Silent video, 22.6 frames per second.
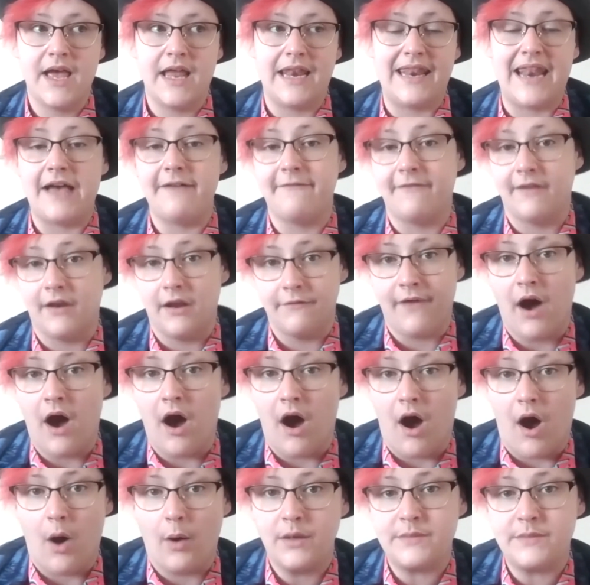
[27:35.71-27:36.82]
level of
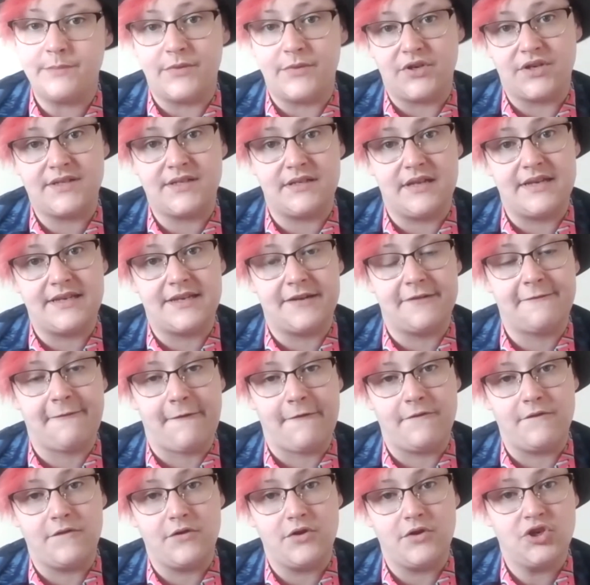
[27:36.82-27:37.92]
art, but just a
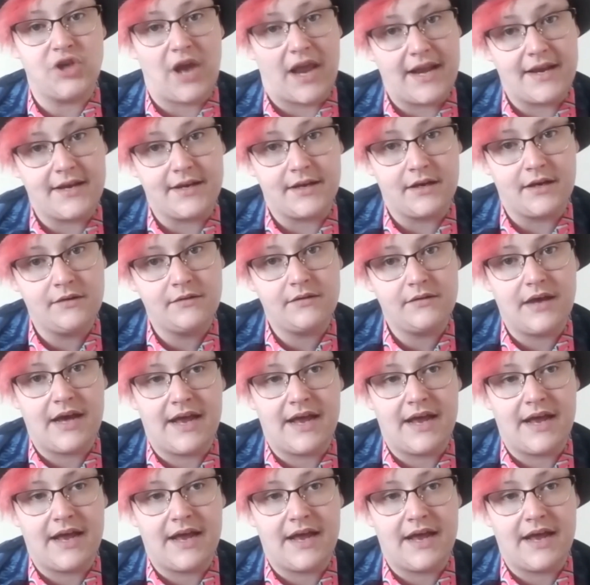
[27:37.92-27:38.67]
different gender,